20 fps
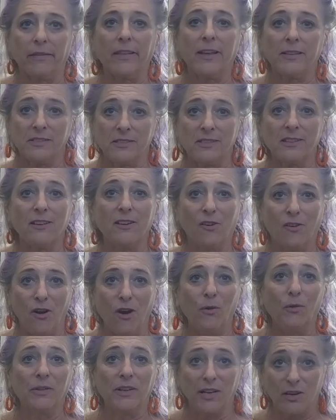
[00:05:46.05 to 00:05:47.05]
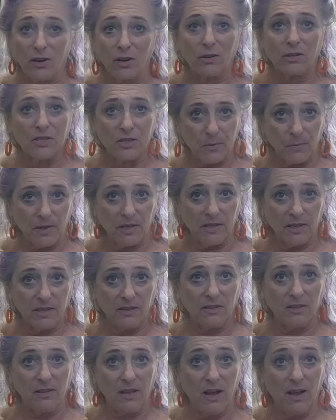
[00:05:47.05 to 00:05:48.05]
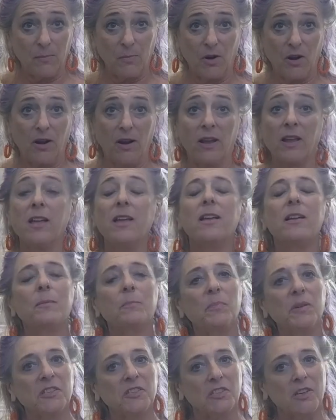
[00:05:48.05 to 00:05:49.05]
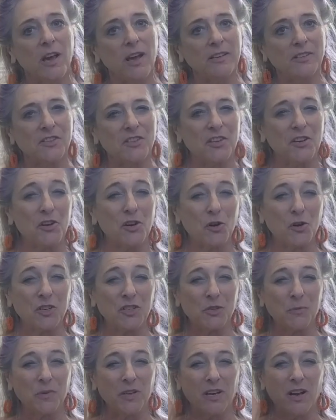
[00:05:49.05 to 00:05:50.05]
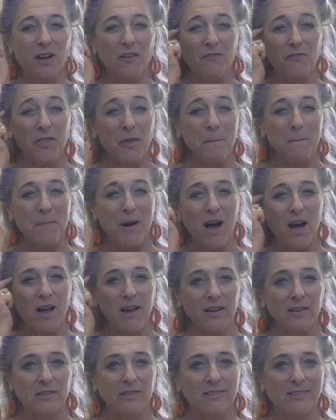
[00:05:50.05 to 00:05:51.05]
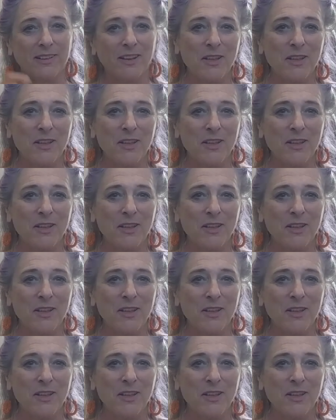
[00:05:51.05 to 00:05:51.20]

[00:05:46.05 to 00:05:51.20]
That's your only nourishment in the library, besides the nourishment of the mind.